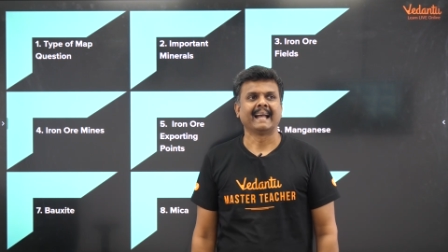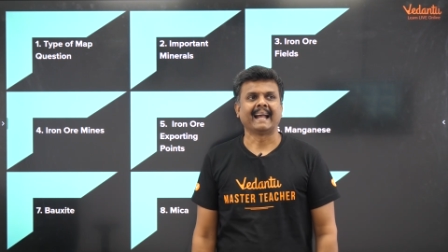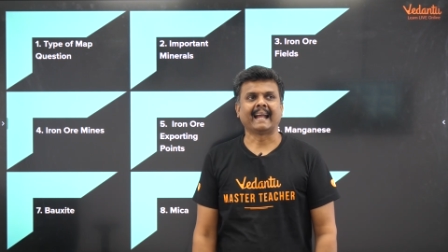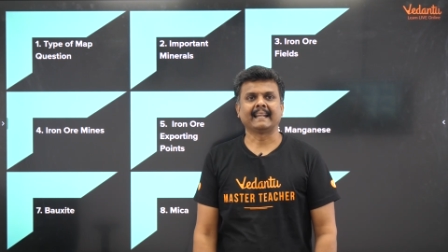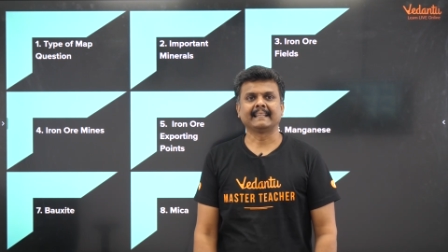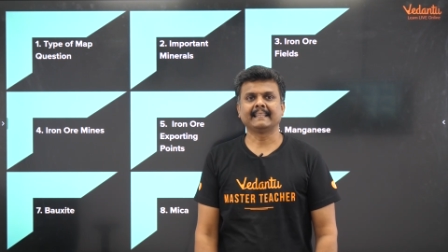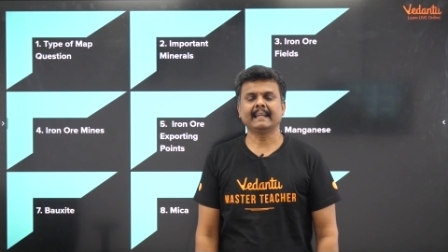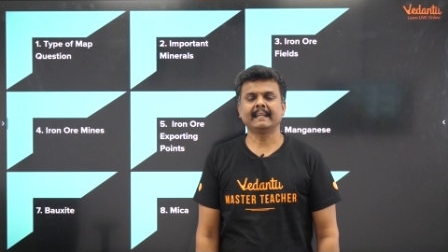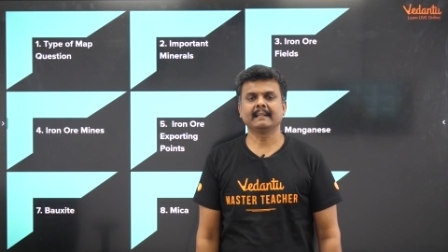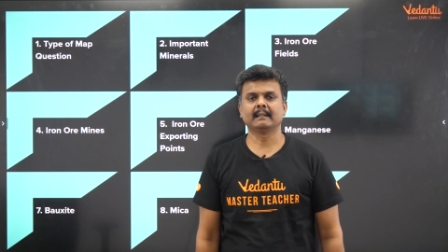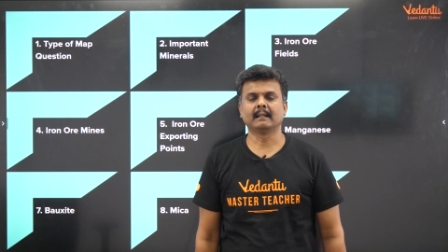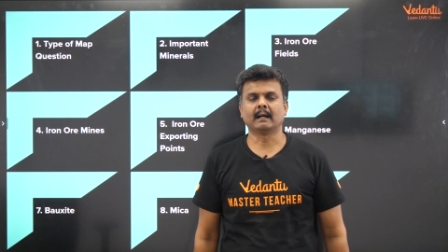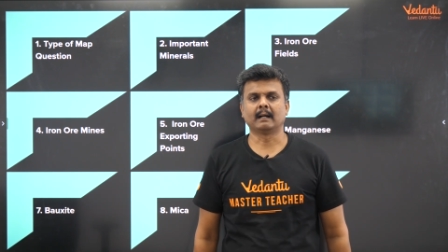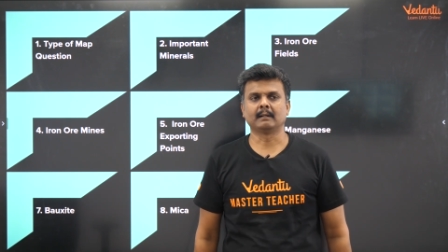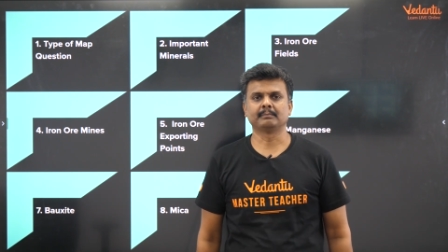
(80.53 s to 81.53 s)
And
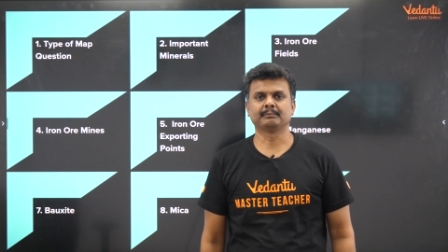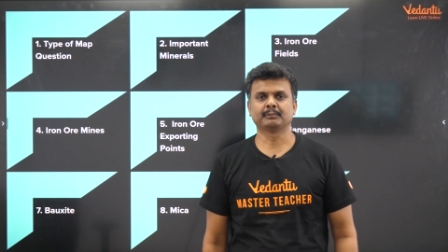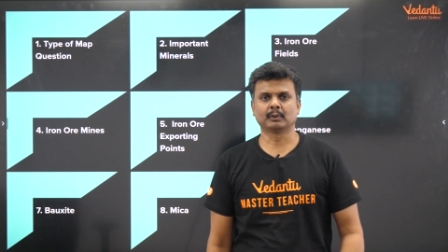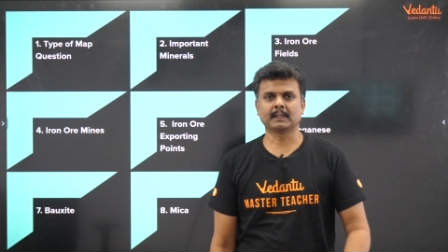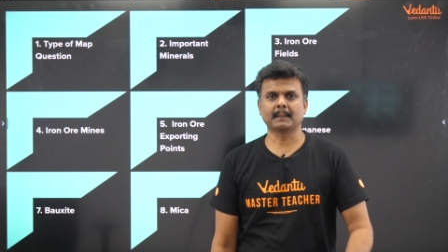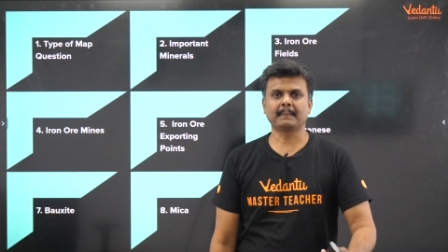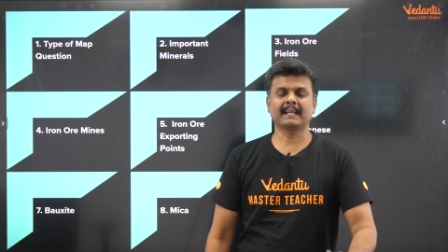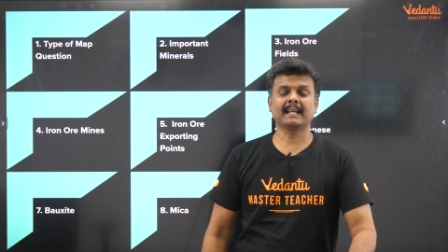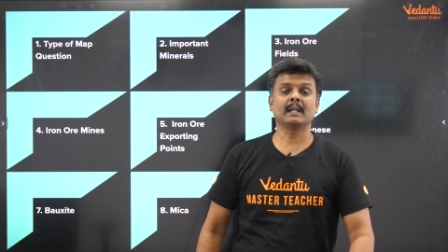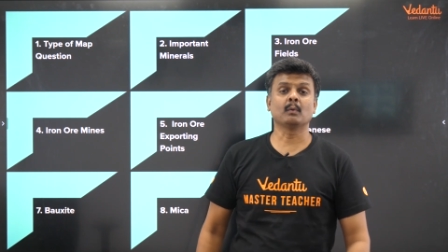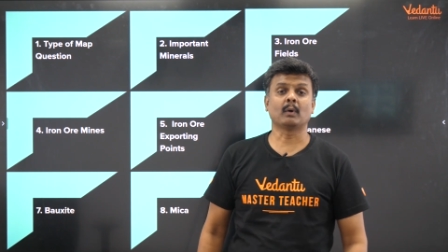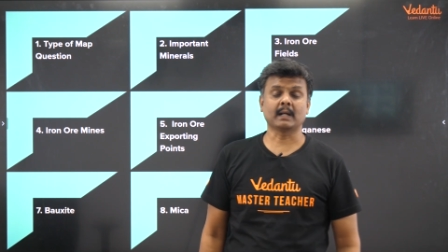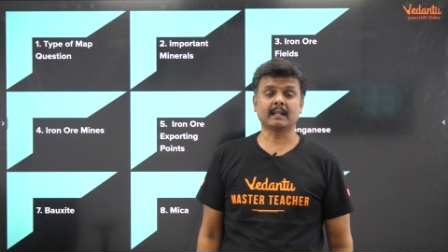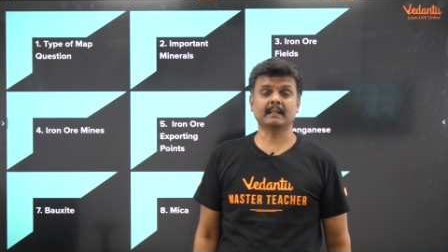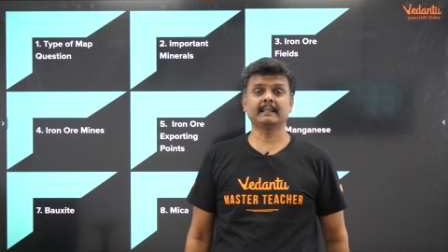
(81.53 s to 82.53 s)
then, so typically,
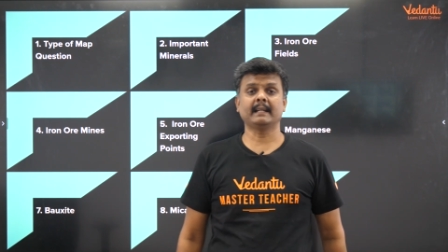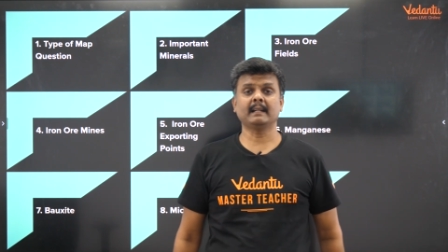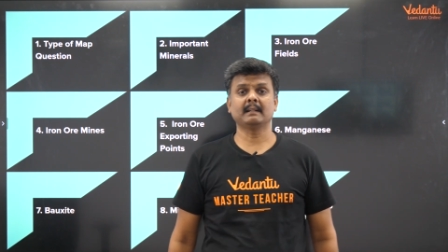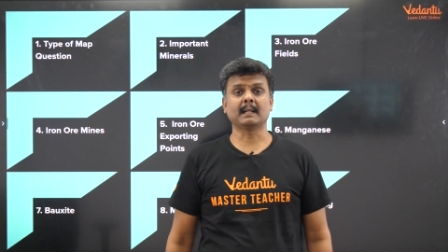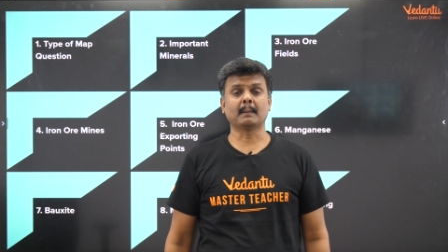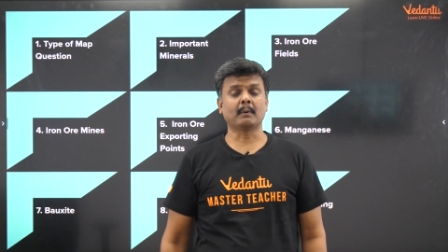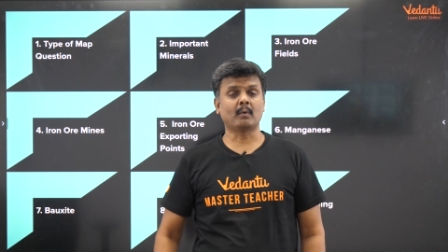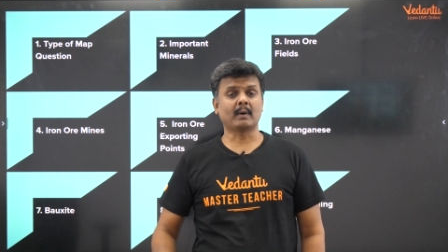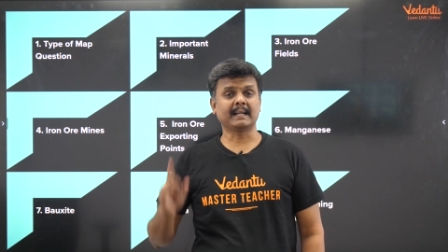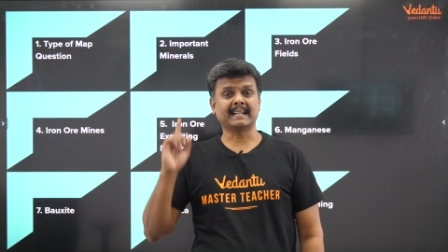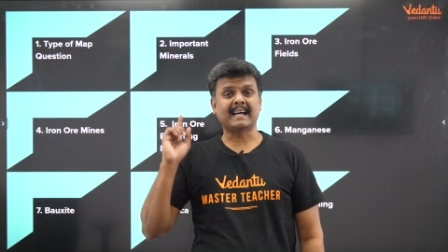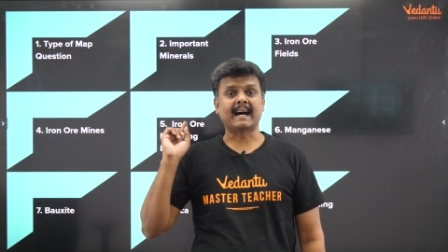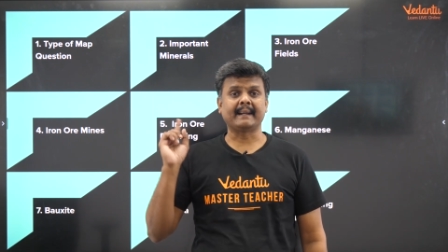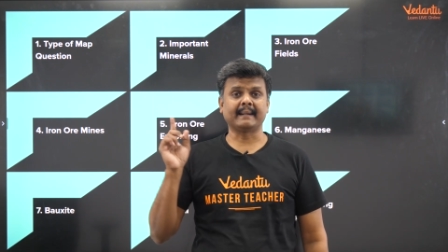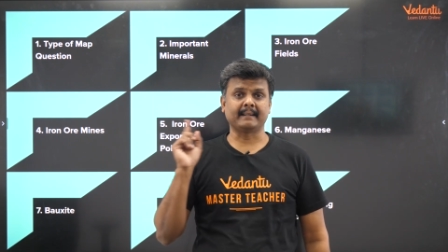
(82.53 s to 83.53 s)
what are they? Number
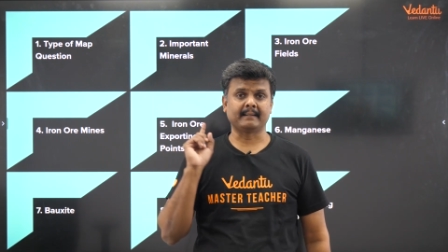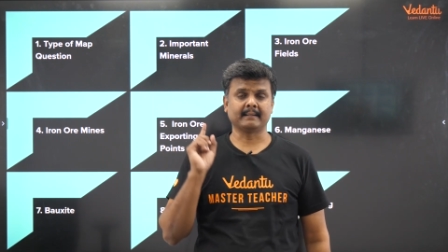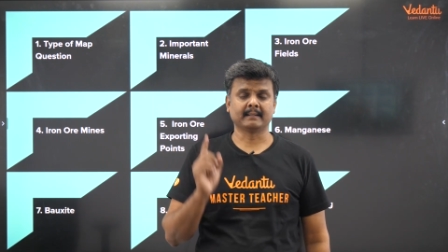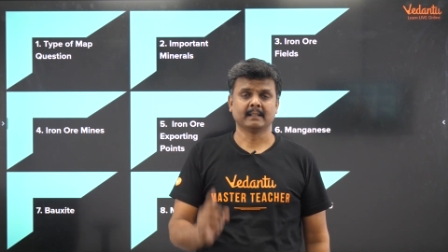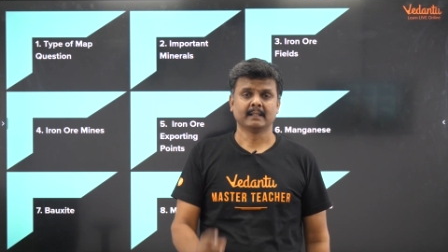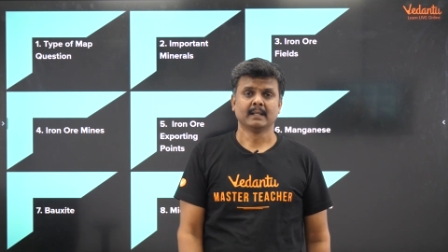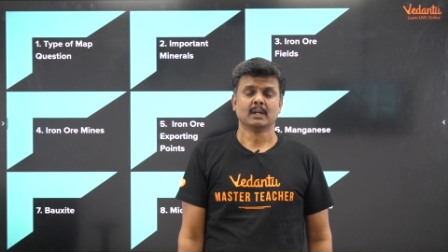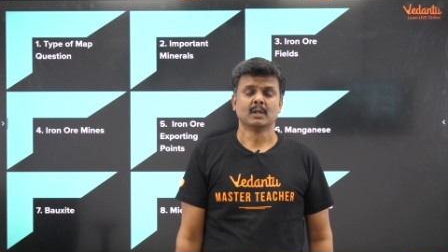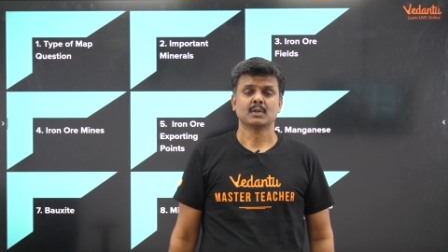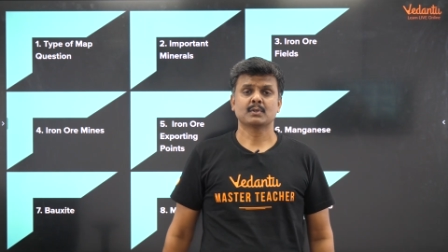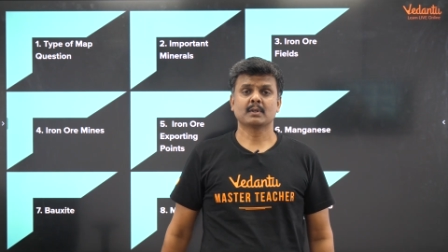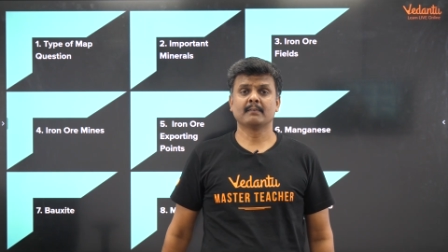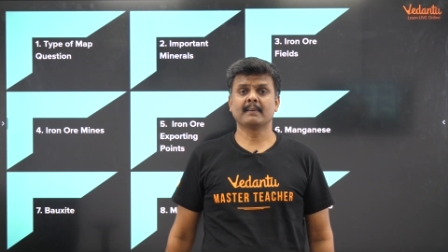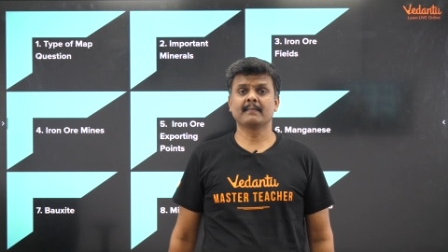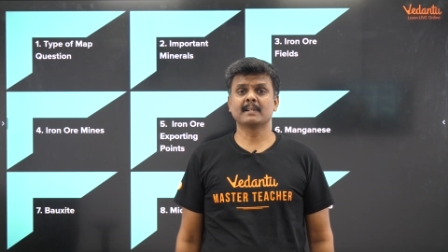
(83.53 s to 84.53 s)
one, iron.
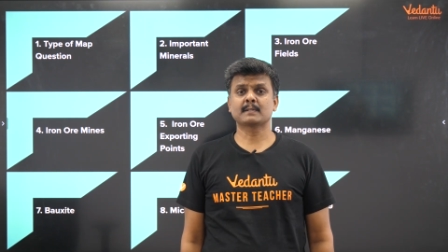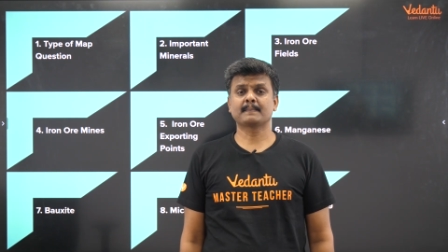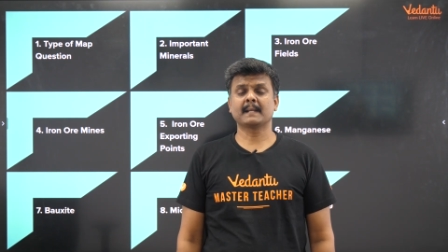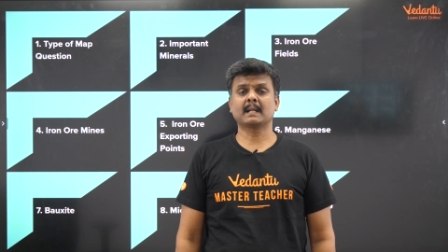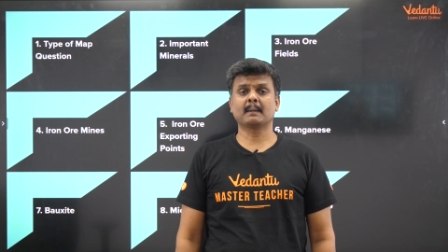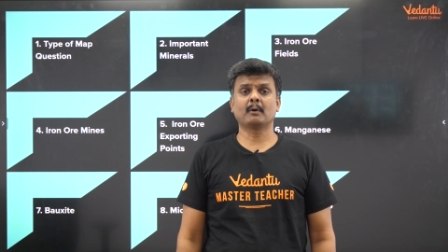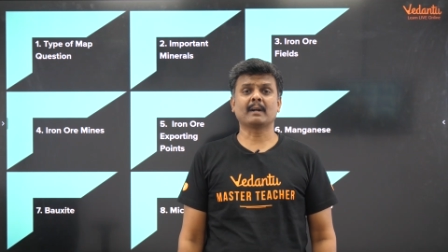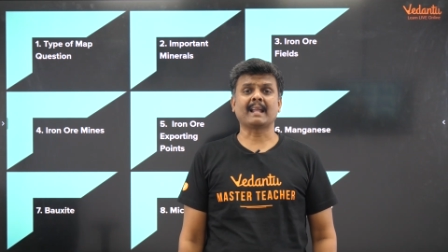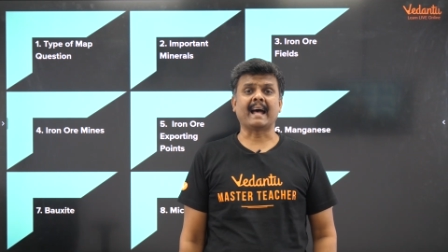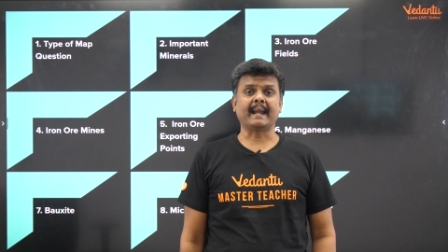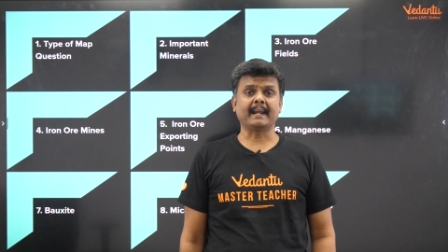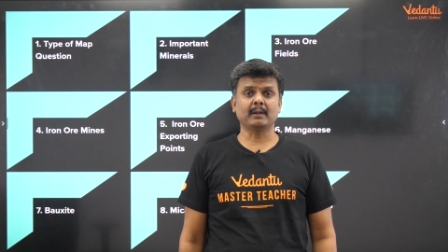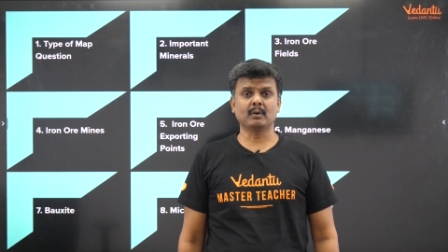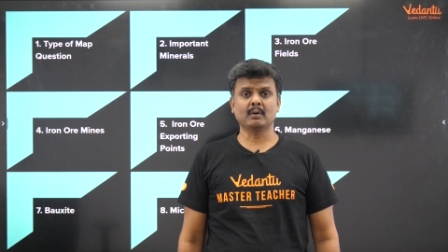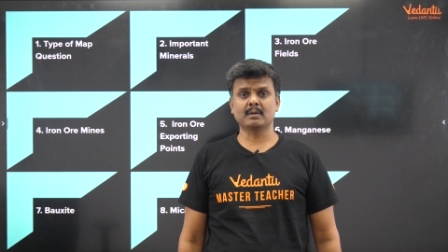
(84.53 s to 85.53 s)
So, we will speak about
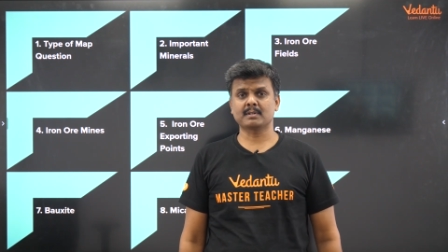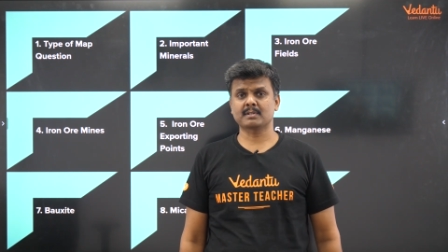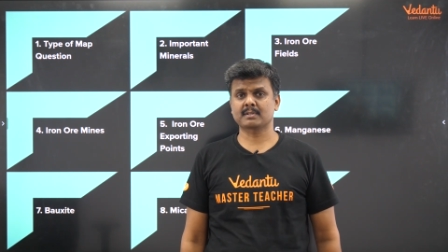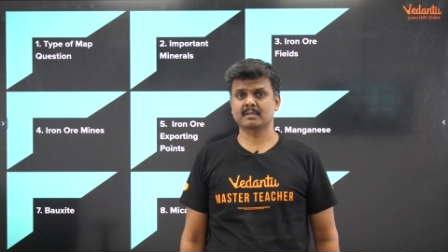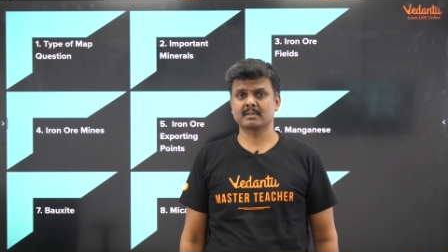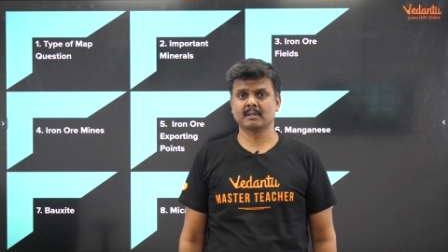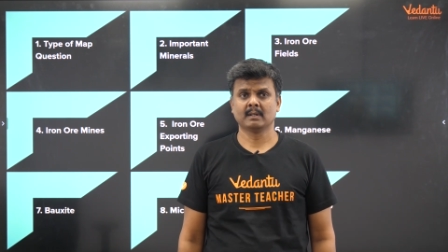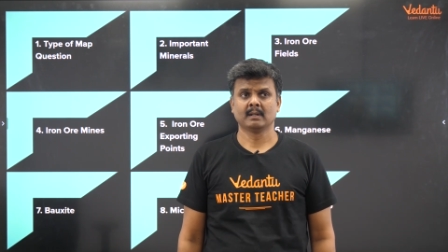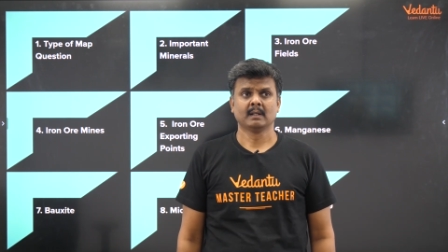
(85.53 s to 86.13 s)
iron ores.